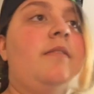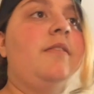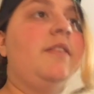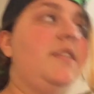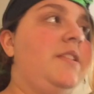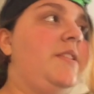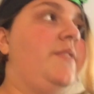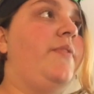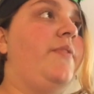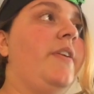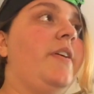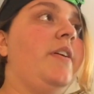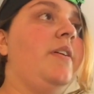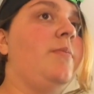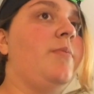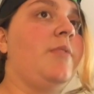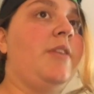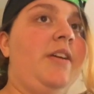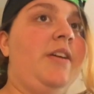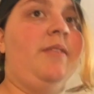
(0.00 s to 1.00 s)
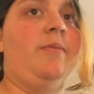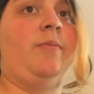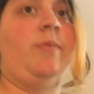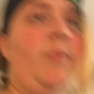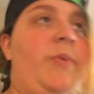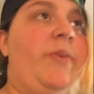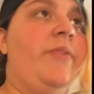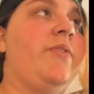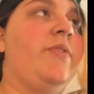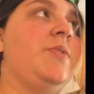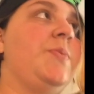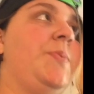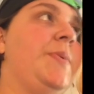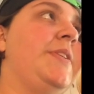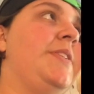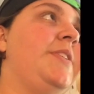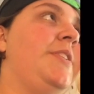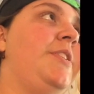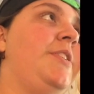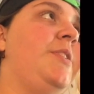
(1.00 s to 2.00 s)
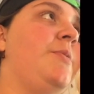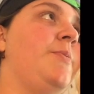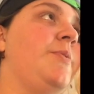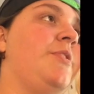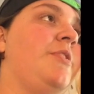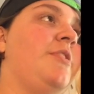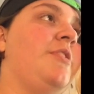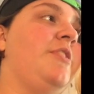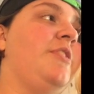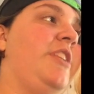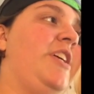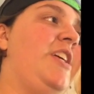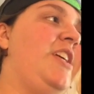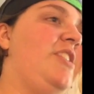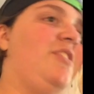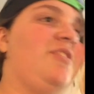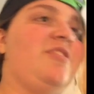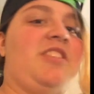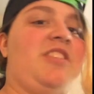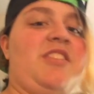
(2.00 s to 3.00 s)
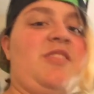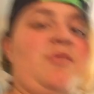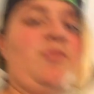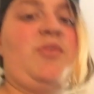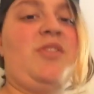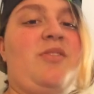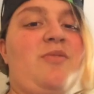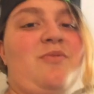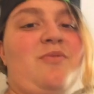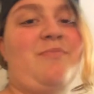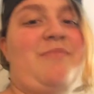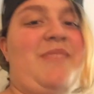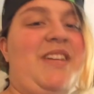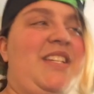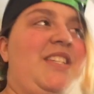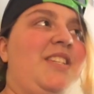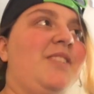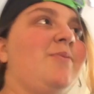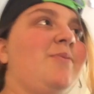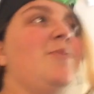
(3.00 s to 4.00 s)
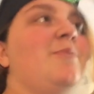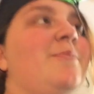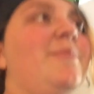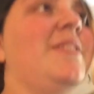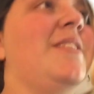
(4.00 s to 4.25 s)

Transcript: It's very bright. When we first walked in here, we turned on the light. It looked like some weird romantic room